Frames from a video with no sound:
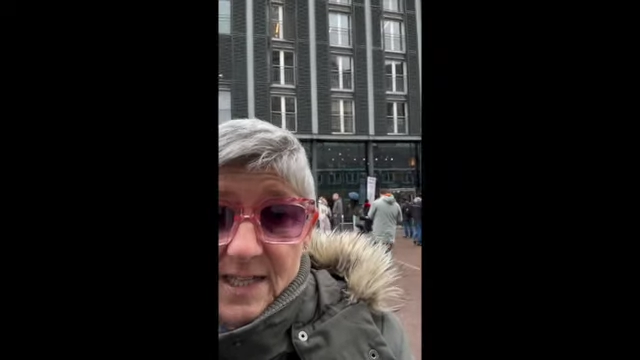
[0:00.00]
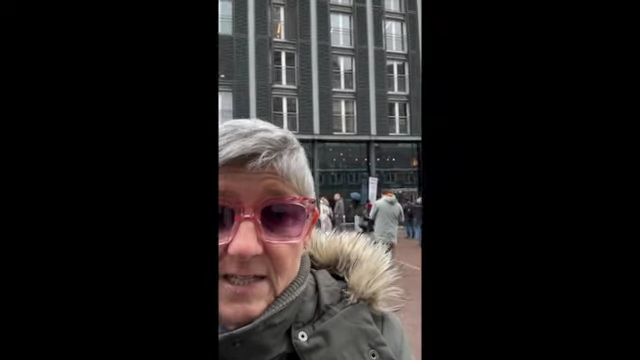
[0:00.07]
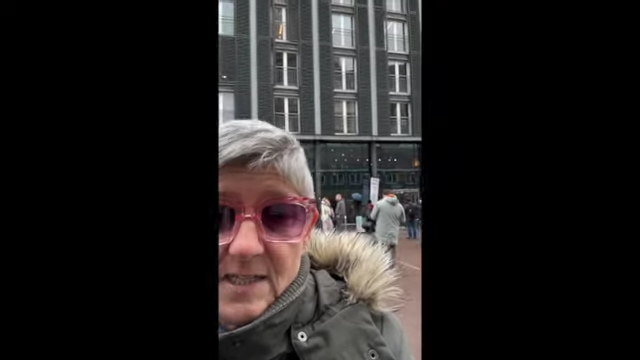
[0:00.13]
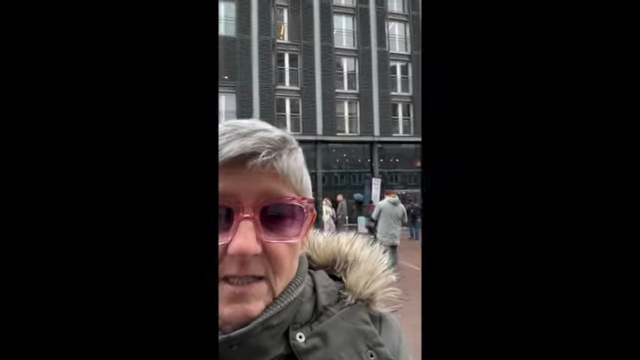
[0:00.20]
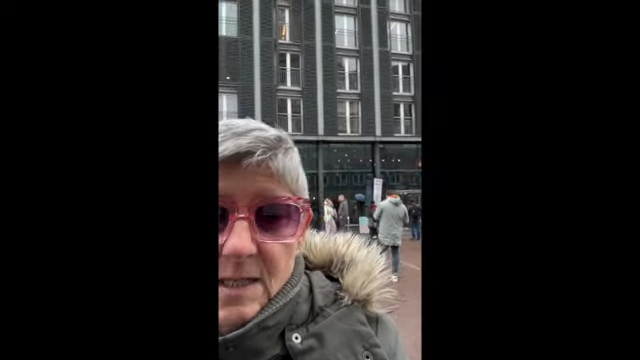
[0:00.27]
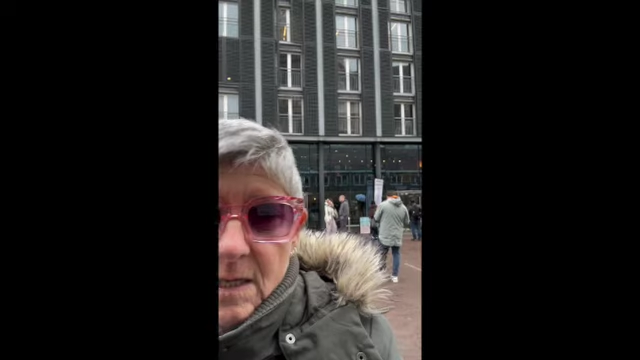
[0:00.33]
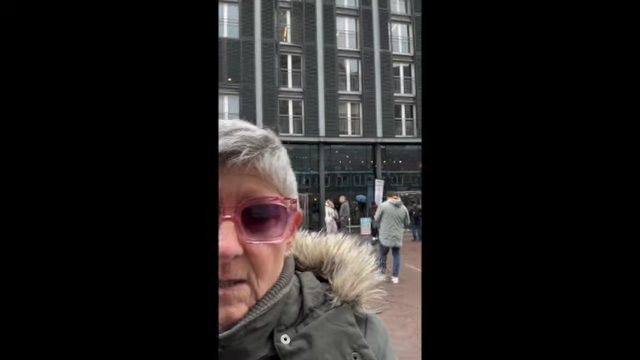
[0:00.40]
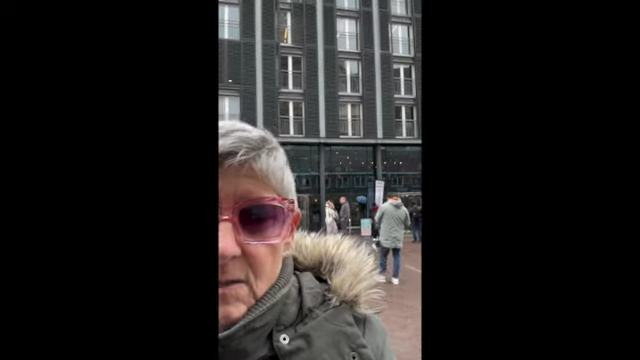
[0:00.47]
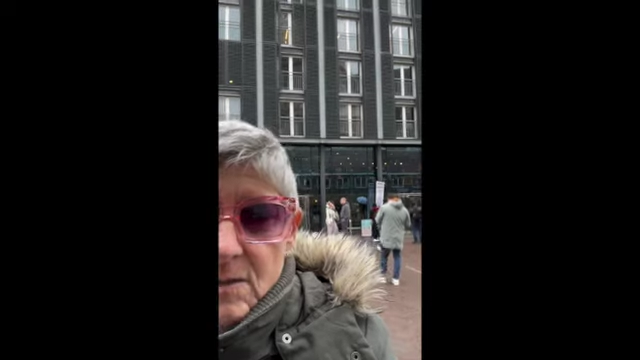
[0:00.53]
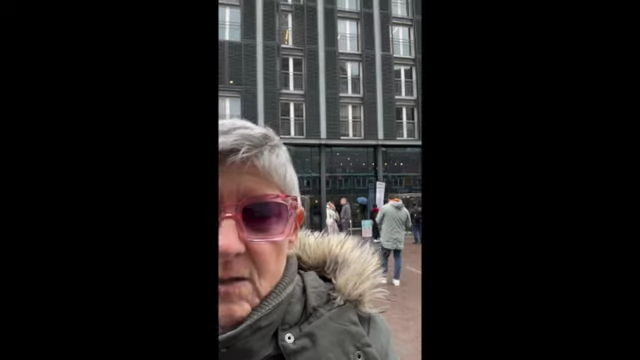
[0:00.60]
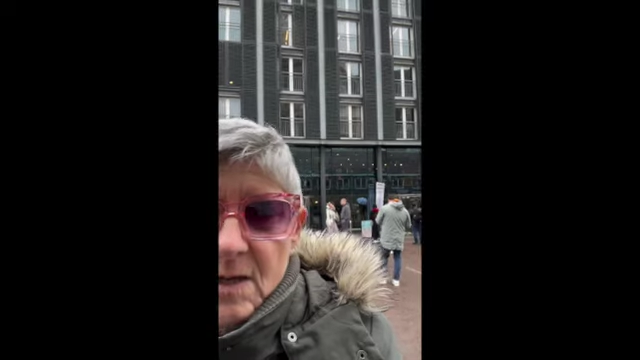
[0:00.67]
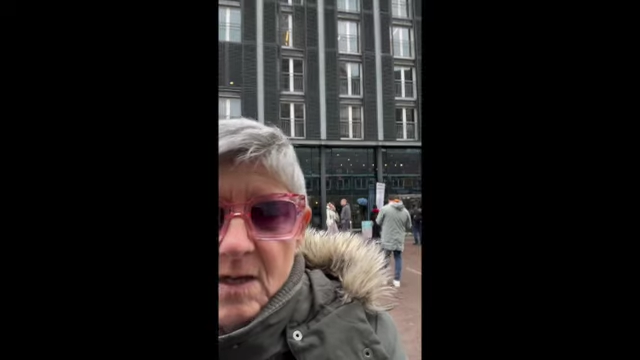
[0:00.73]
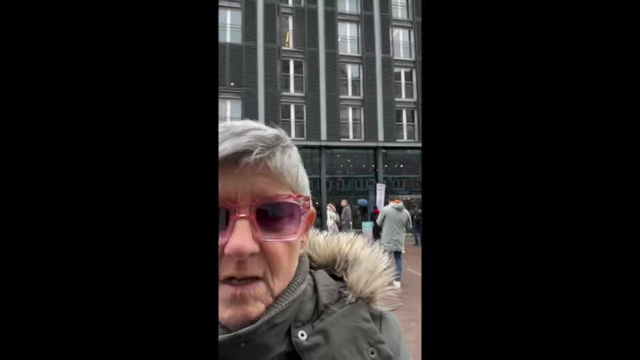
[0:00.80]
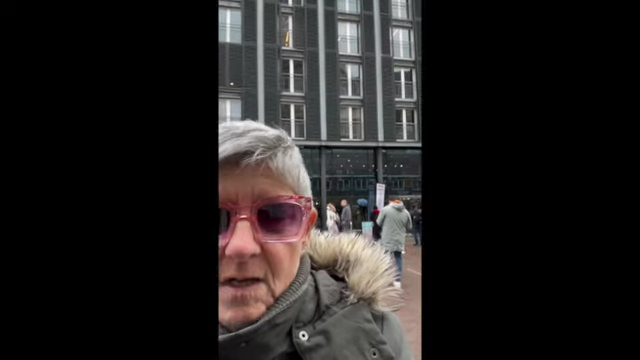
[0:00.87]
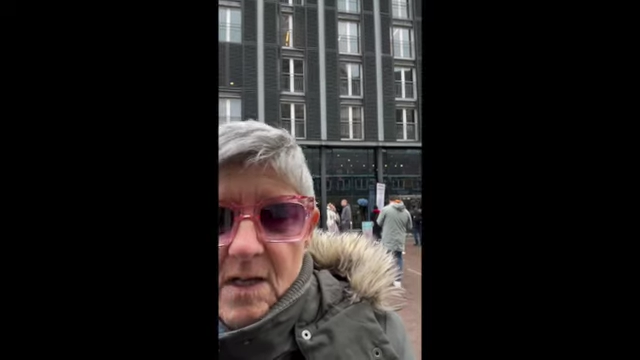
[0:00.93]
so,
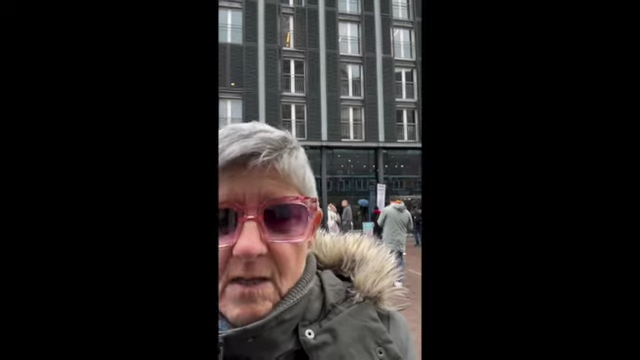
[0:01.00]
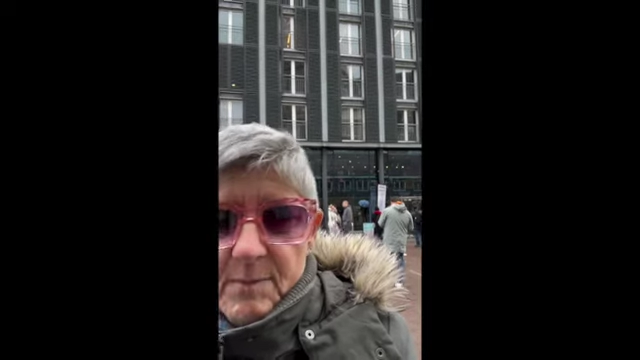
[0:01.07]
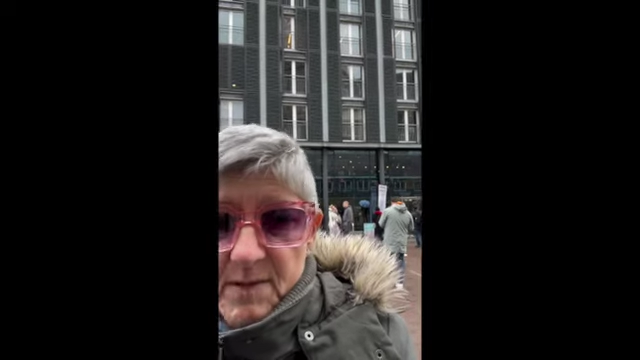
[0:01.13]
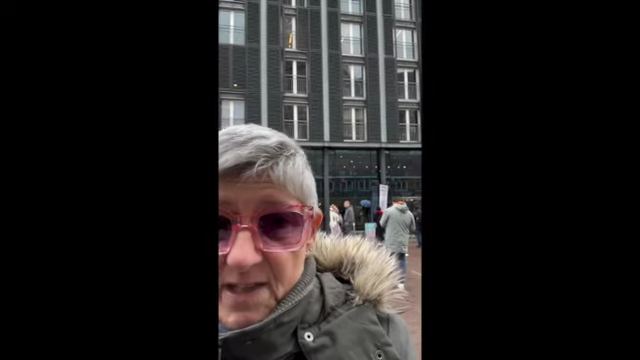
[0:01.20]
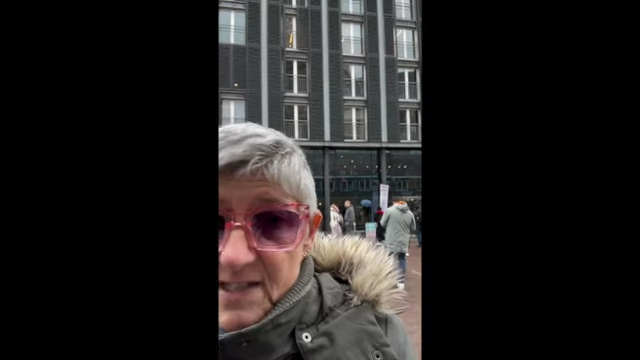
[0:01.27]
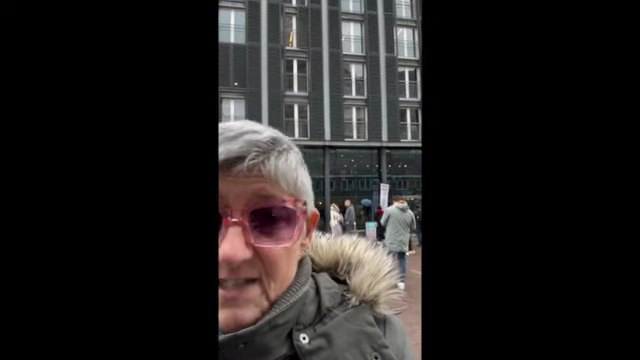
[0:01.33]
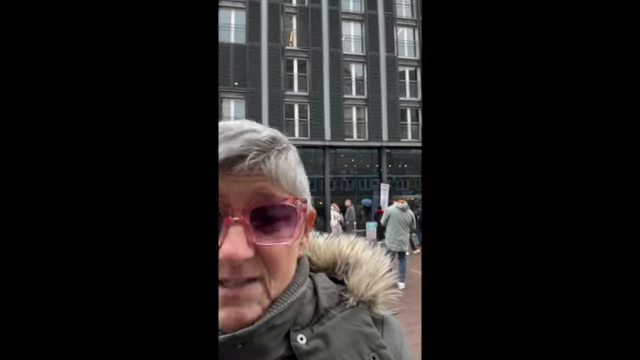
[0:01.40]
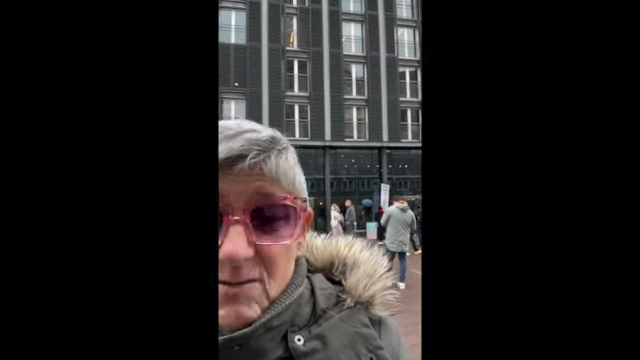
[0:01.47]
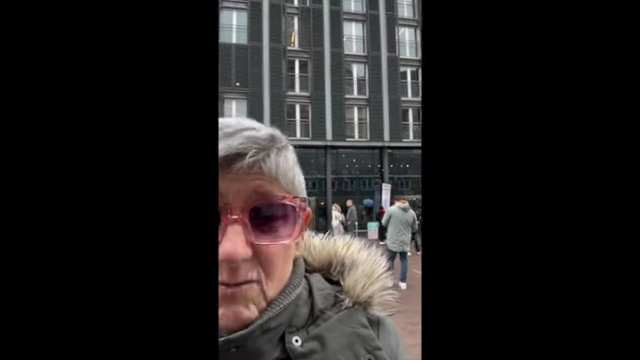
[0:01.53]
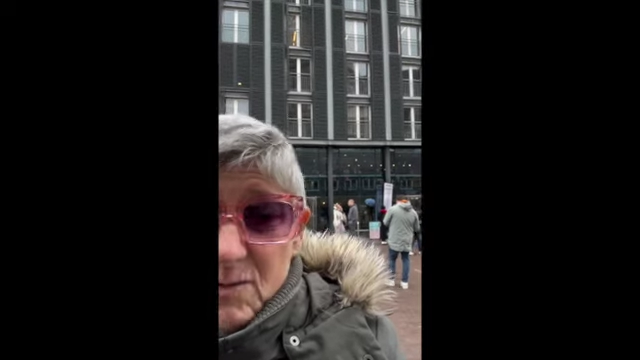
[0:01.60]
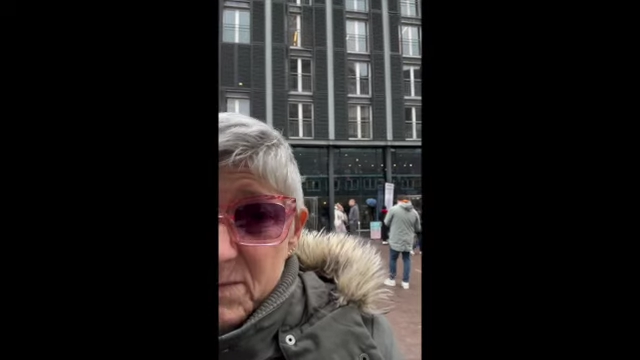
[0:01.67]
but there's still